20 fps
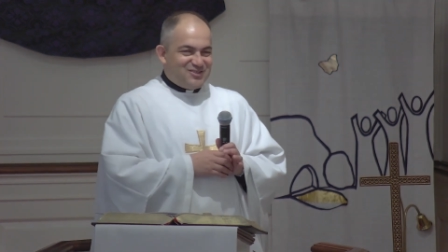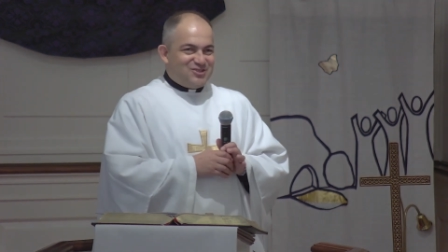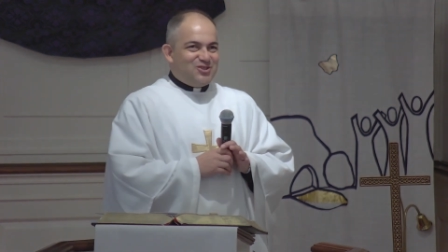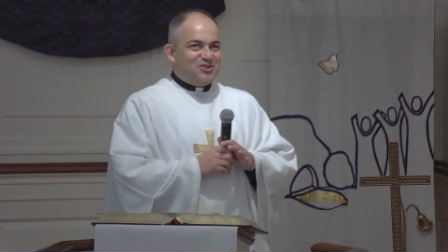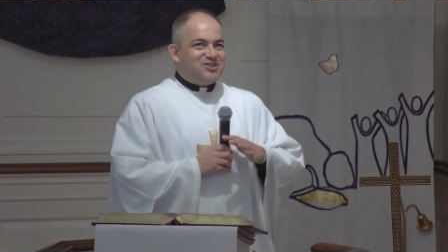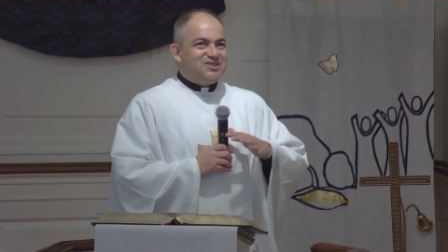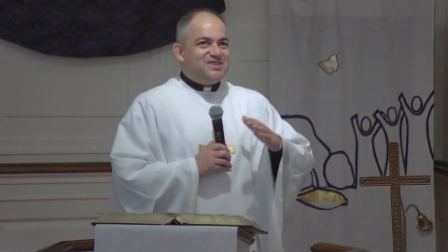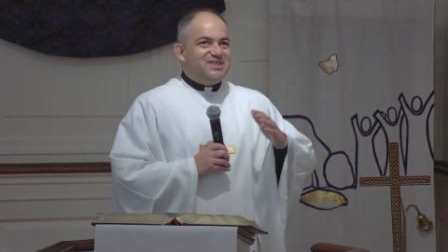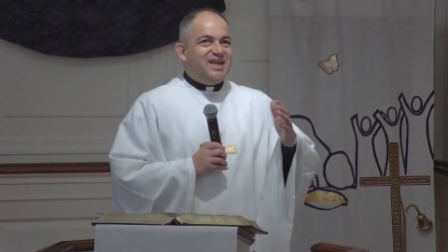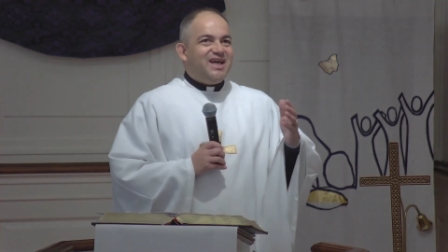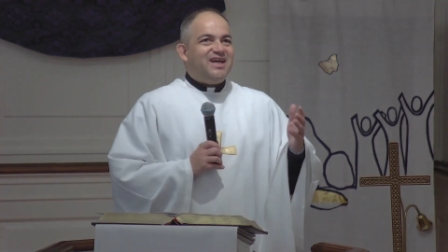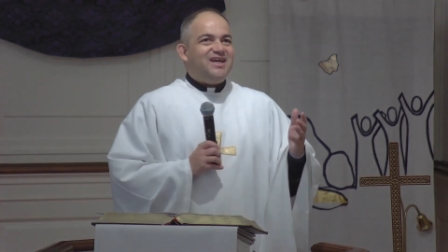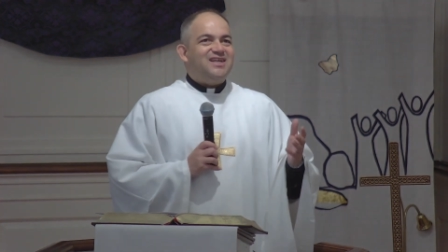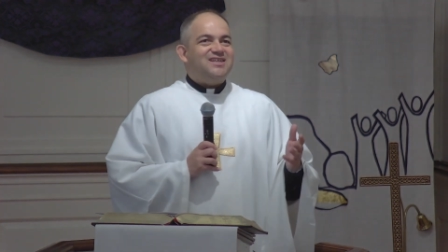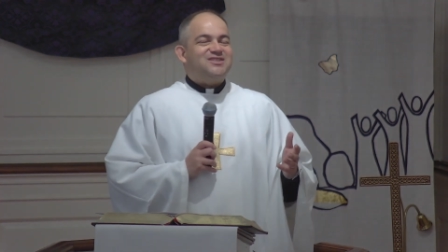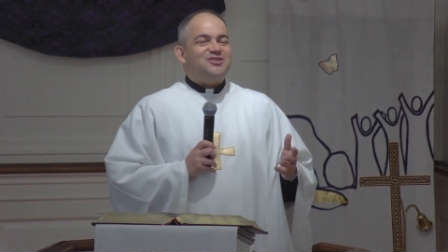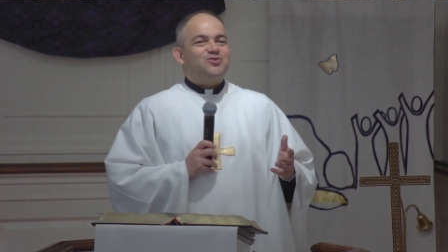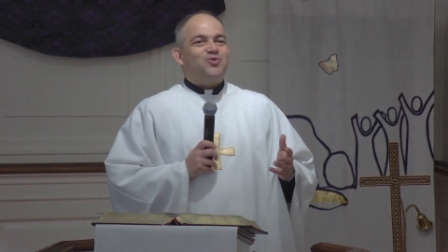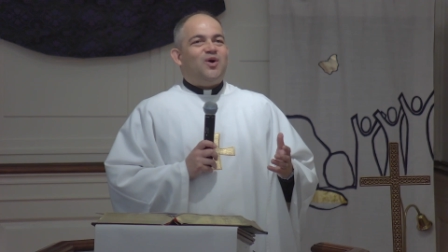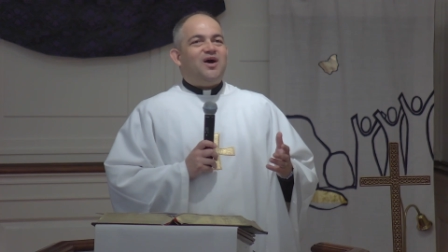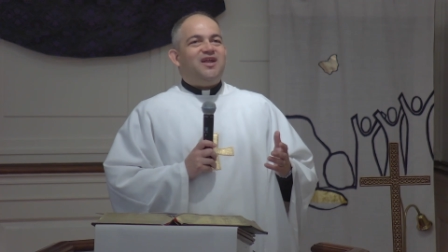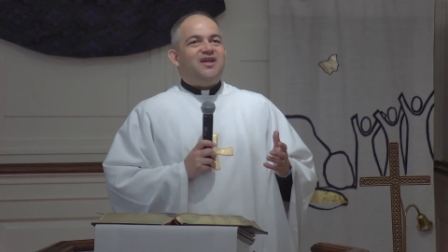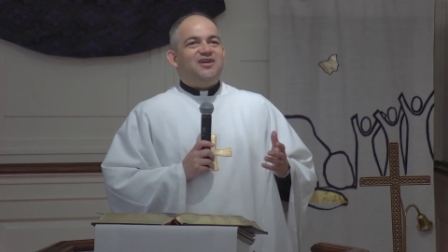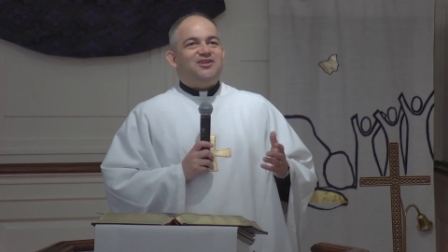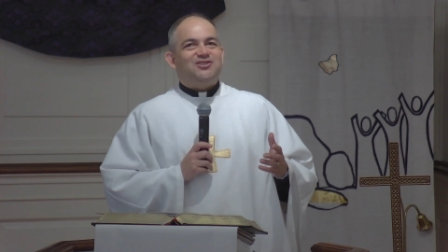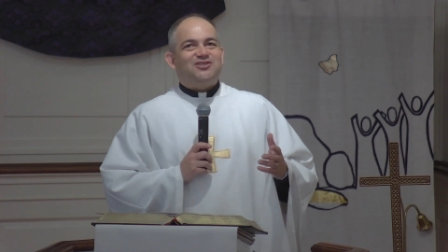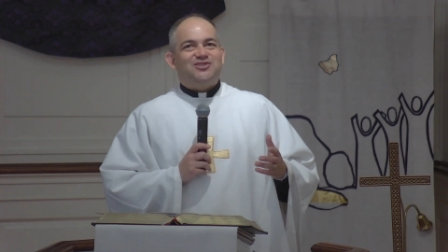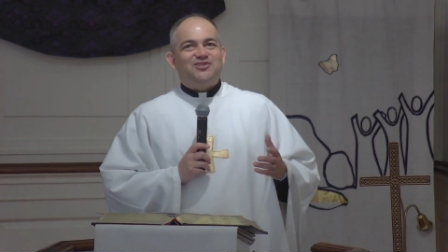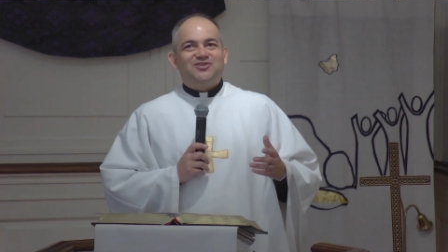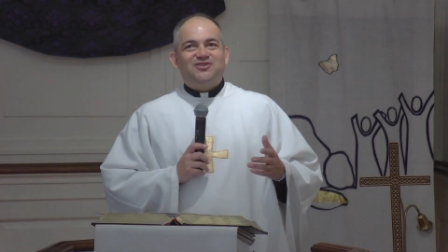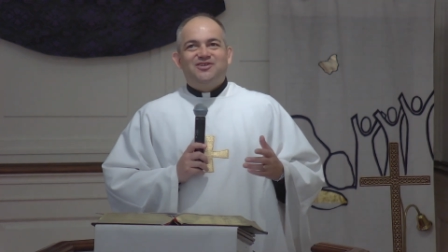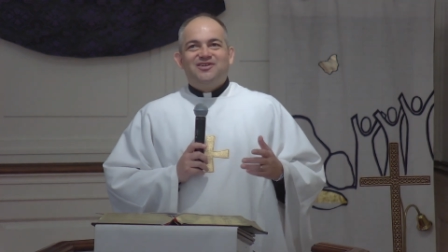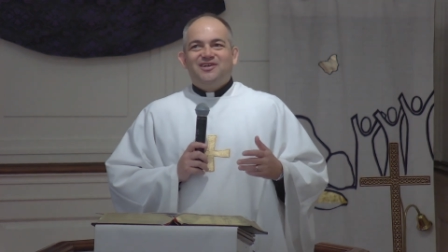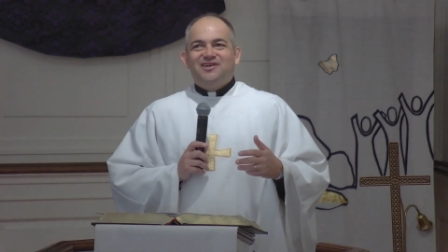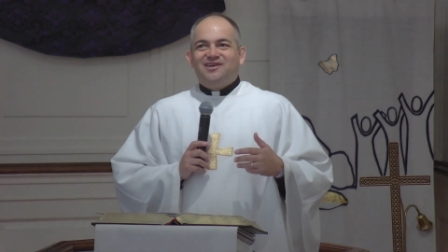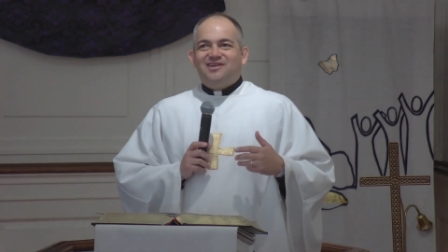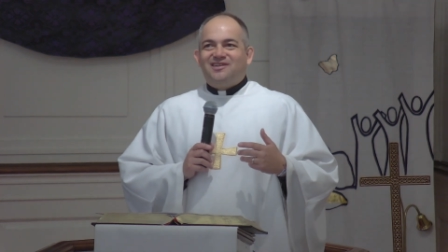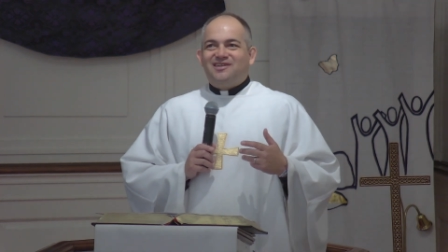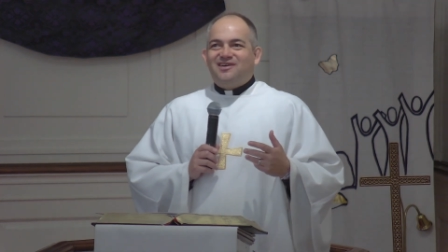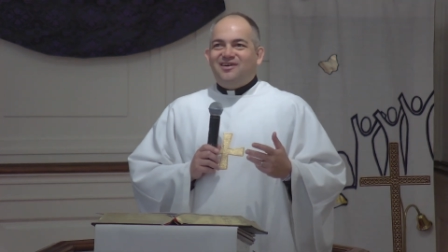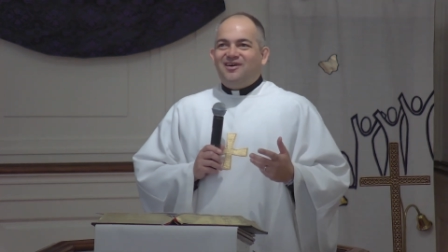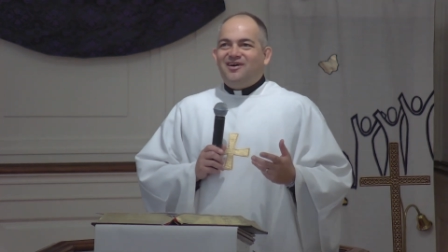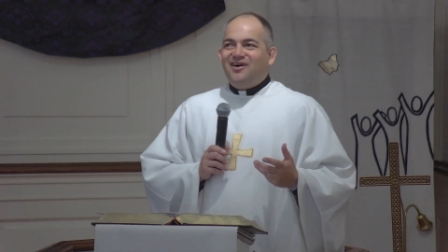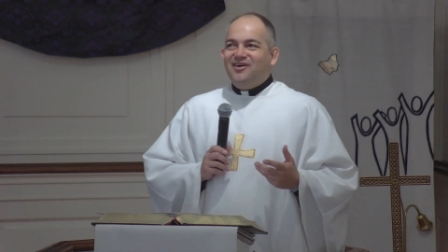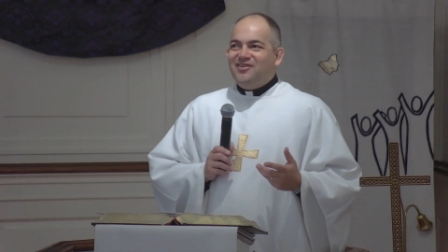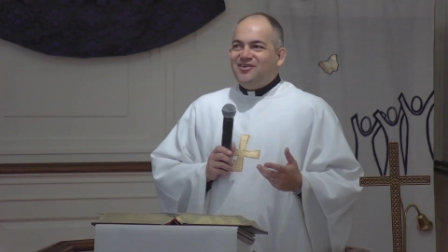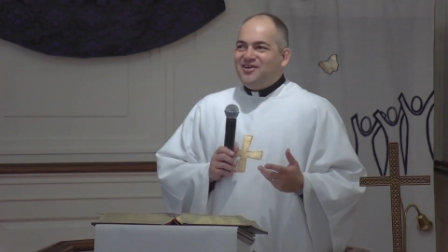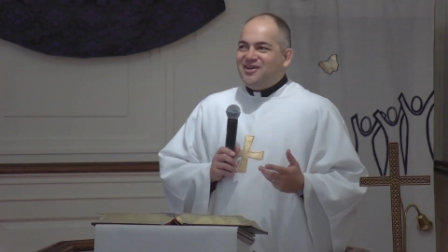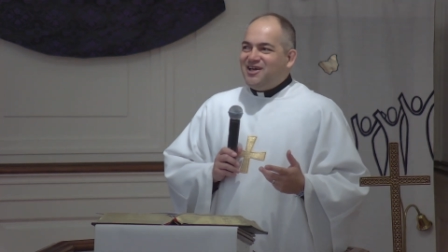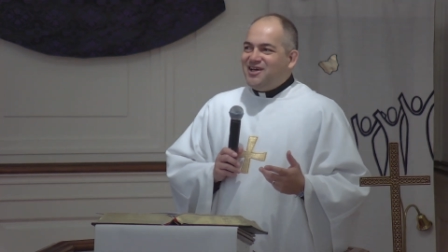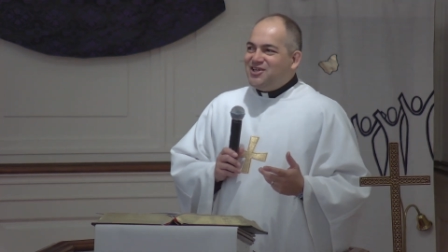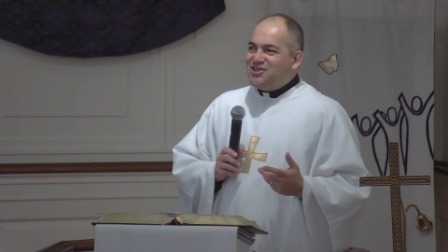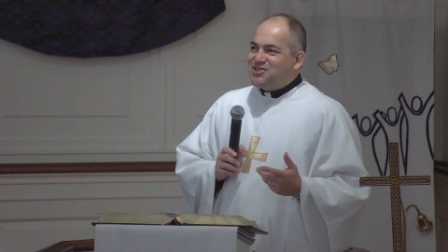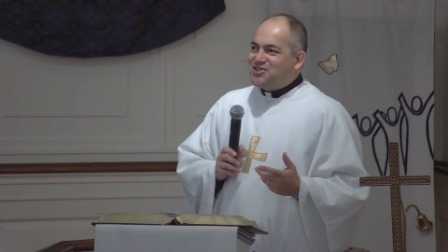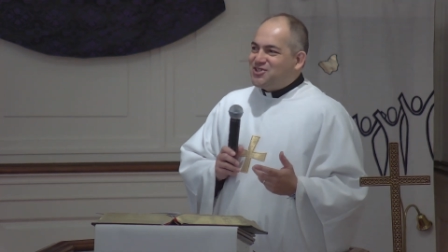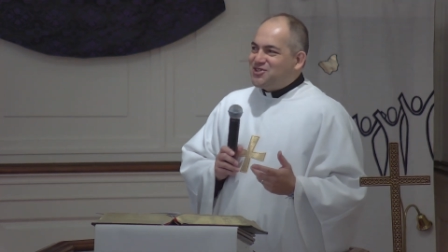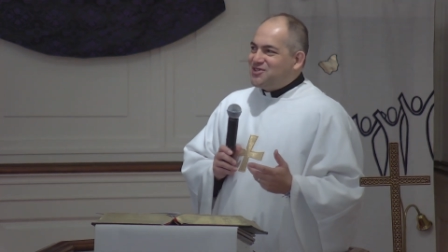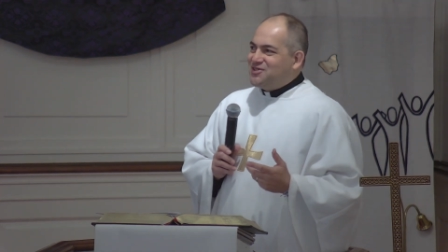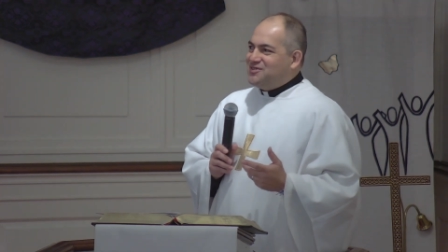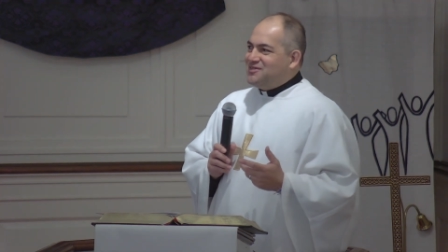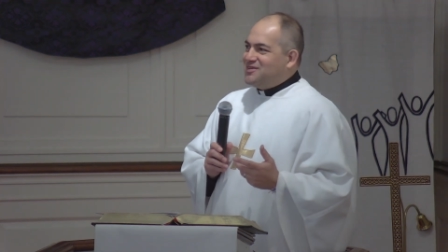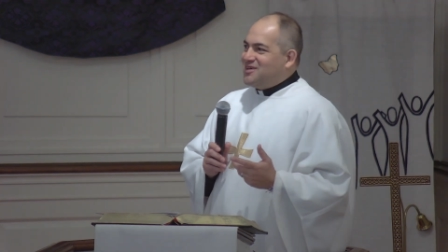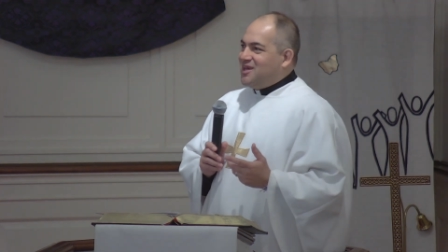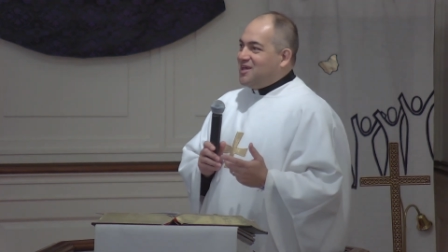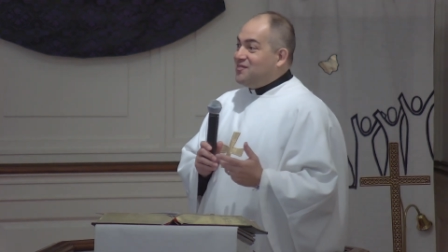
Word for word: So, stickiness is one issue, the other issue,